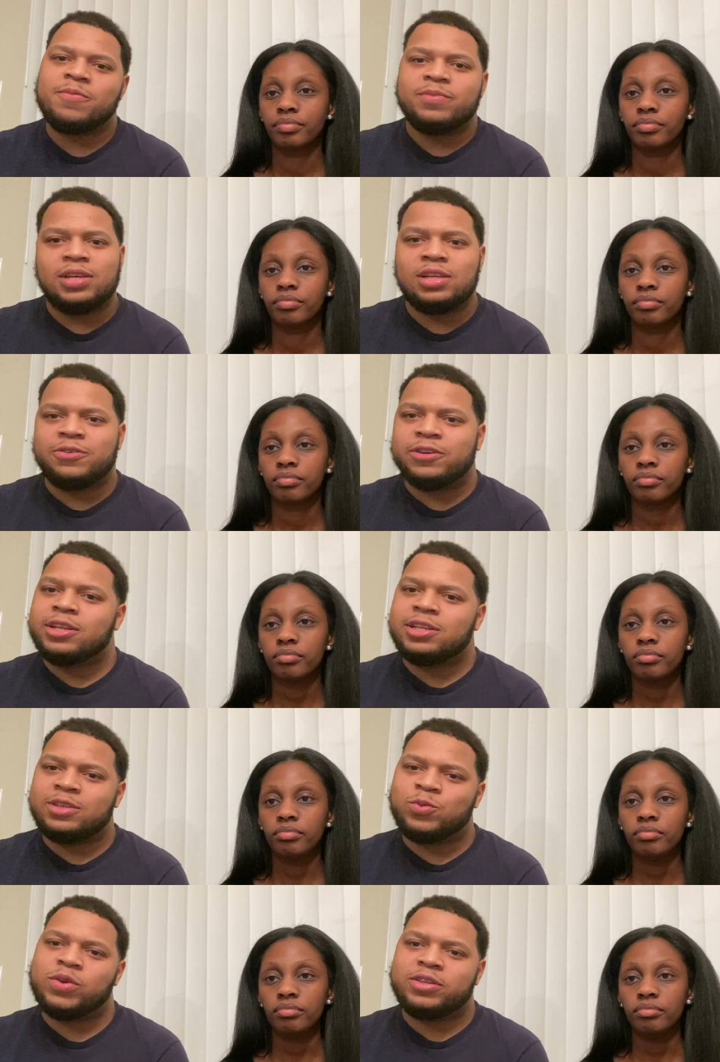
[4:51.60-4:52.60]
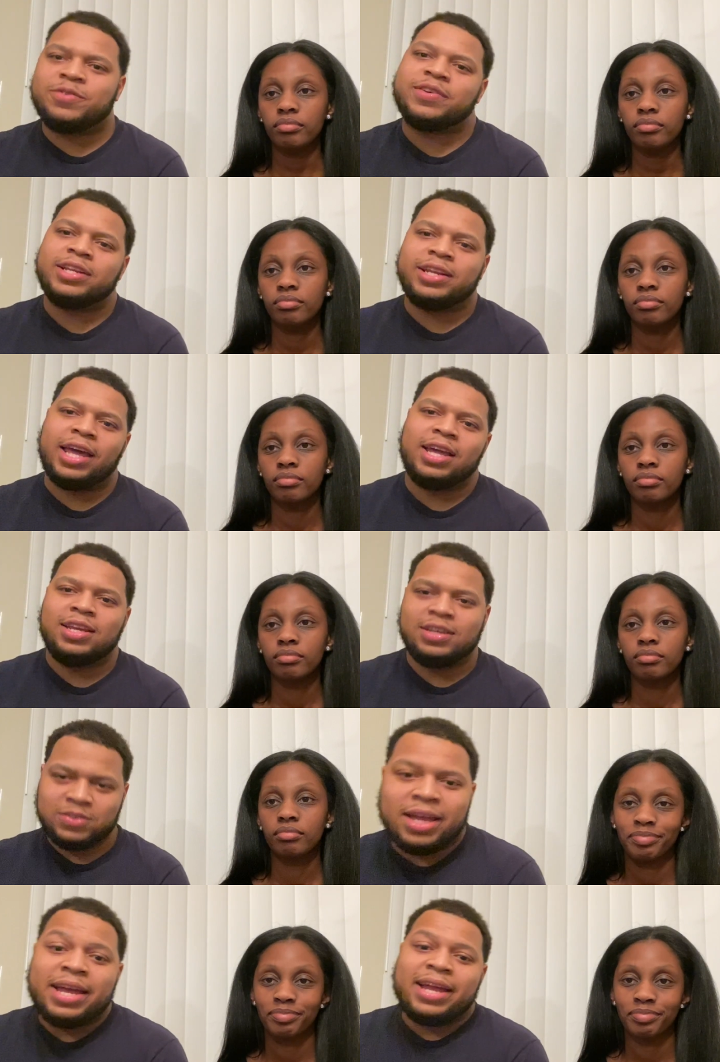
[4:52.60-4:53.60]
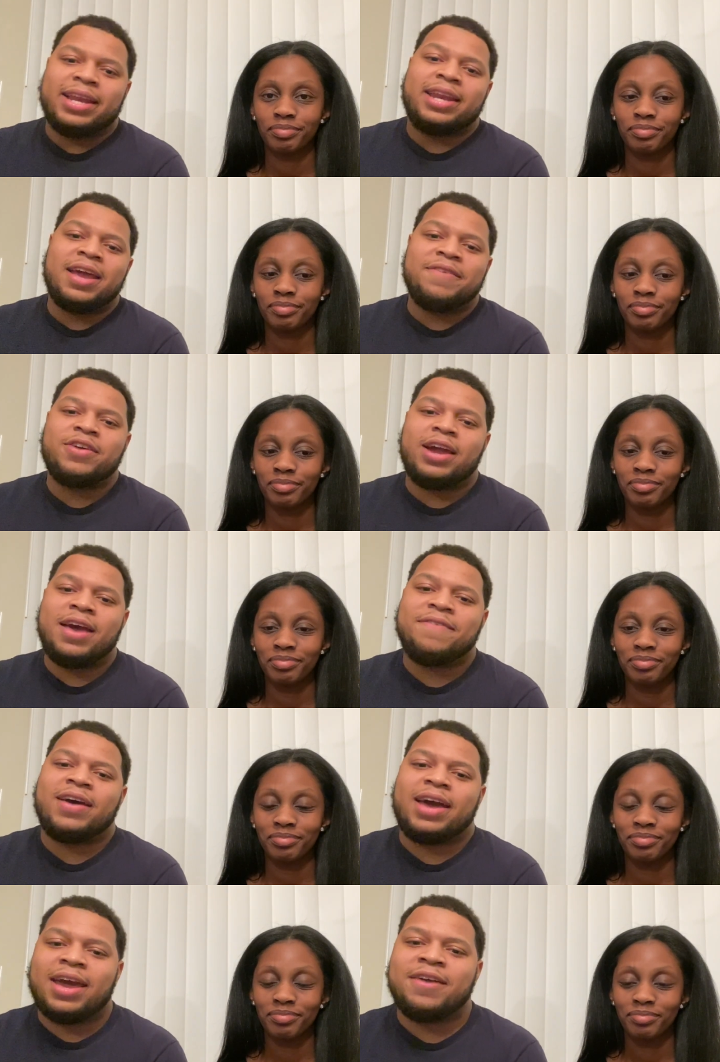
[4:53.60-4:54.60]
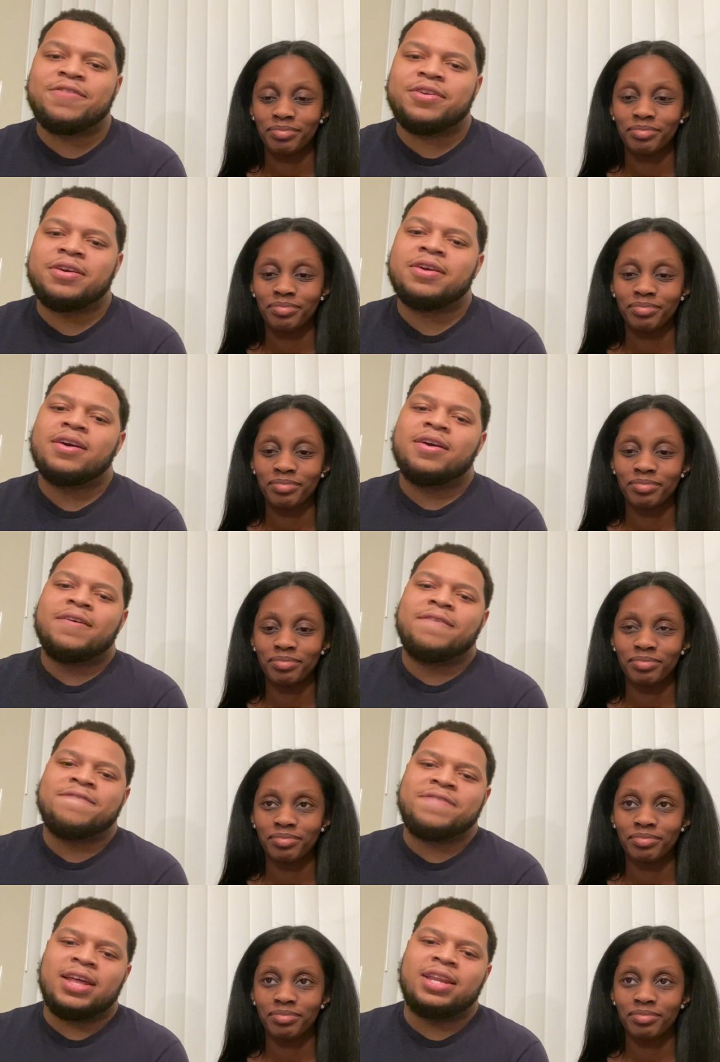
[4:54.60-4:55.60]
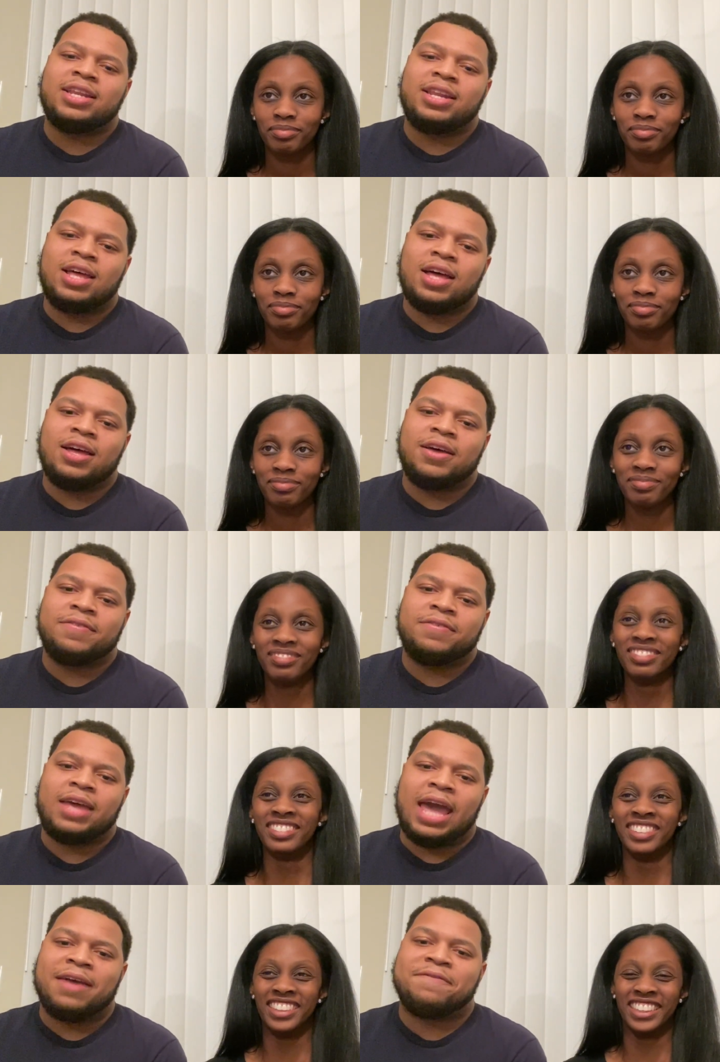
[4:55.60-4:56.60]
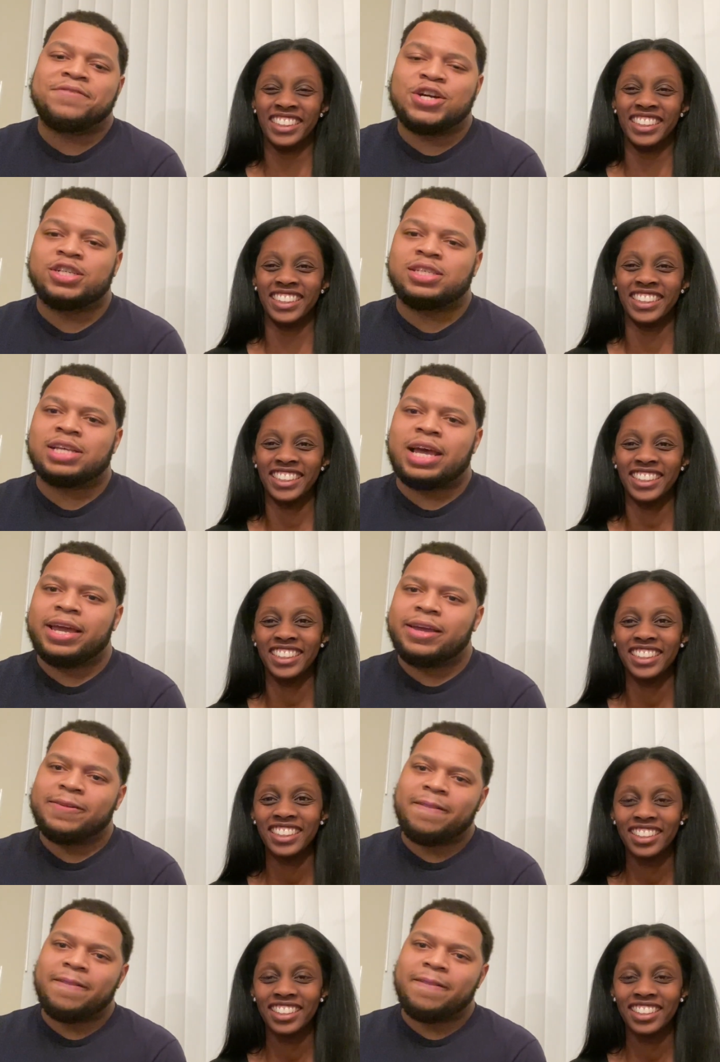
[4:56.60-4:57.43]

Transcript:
Speaker 1: These for this one's for the ladies. Never have I ever fell in love at first sight.